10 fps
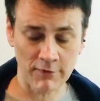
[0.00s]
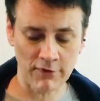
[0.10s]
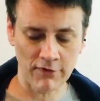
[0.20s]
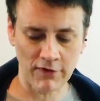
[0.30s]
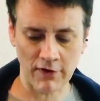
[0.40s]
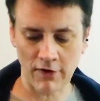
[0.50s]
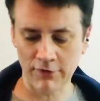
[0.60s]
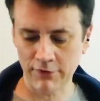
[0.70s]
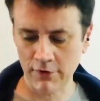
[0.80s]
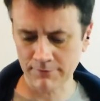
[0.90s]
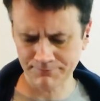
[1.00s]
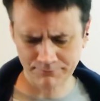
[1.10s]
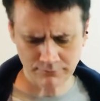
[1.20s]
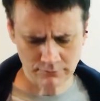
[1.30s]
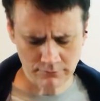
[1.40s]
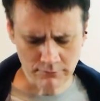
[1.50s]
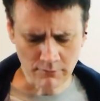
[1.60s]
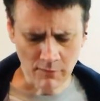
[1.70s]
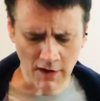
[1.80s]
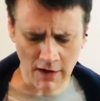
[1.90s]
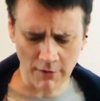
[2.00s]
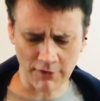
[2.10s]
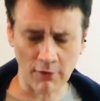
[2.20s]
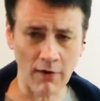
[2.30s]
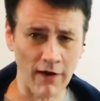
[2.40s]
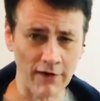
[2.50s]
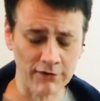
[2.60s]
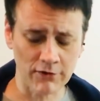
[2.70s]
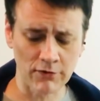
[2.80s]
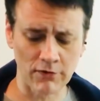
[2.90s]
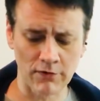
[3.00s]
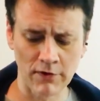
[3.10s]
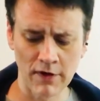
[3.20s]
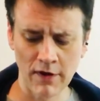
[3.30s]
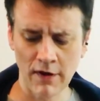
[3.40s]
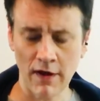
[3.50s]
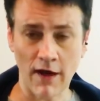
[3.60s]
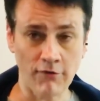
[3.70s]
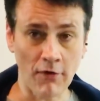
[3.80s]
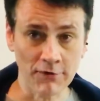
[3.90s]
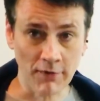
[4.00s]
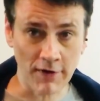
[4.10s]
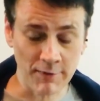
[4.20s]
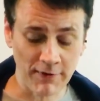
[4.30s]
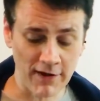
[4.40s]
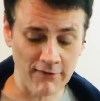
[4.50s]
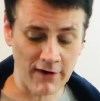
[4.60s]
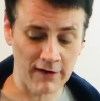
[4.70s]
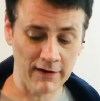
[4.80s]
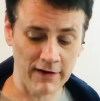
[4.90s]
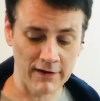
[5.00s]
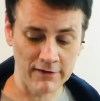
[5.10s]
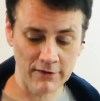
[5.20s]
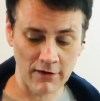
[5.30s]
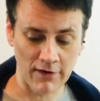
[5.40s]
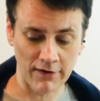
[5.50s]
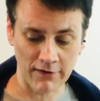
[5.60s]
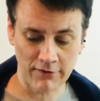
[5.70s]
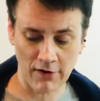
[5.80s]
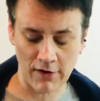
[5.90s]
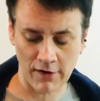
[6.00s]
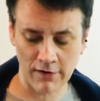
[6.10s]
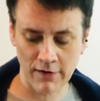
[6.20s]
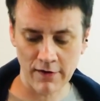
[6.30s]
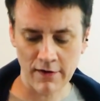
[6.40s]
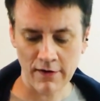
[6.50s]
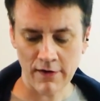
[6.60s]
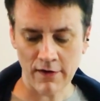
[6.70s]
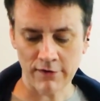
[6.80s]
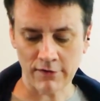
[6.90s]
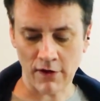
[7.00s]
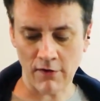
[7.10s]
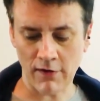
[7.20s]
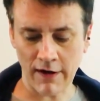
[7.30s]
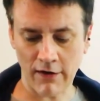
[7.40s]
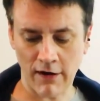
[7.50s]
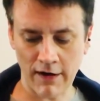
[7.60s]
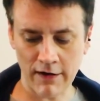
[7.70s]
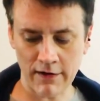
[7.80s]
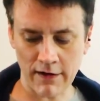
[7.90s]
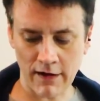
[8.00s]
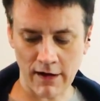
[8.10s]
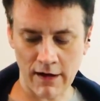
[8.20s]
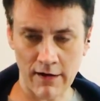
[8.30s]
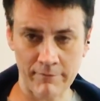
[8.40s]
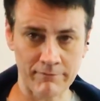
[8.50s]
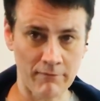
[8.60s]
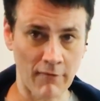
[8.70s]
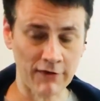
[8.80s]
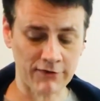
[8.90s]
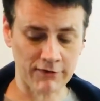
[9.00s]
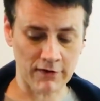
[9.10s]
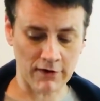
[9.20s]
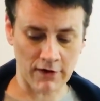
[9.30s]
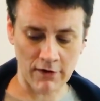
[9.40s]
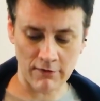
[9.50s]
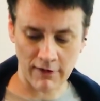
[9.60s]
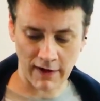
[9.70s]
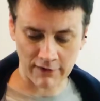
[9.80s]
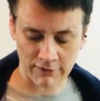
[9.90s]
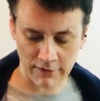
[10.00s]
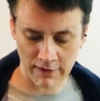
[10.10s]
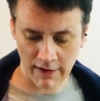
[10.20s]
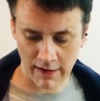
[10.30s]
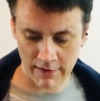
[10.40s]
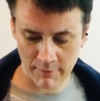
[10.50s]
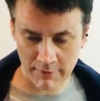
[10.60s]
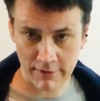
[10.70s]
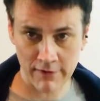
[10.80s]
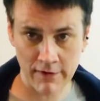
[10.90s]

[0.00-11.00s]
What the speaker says: was using it also. And I was like, wow, that's cool. I've always wanted to play a violin on the guitar, so I got it months ago, actually, and I've been